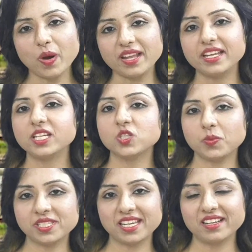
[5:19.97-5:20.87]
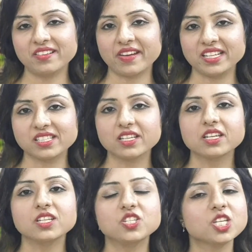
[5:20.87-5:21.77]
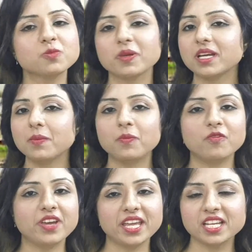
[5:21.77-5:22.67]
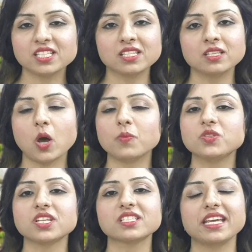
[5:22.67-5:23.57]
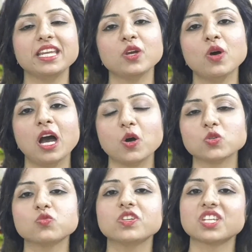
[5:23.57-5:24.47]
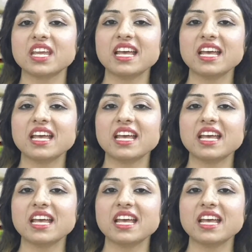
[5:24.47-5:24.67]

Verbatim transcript: one is obstacle race. Just pick up various objects in your house which can